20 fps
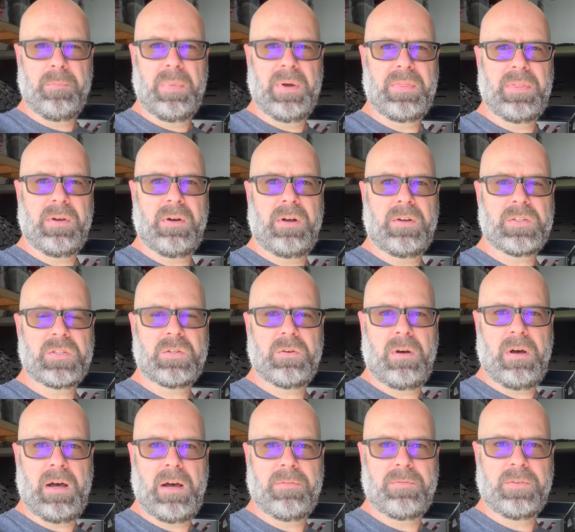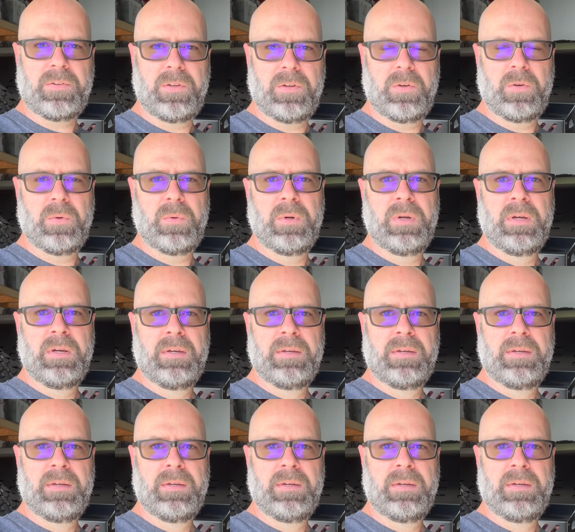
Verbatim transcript: but they also offer you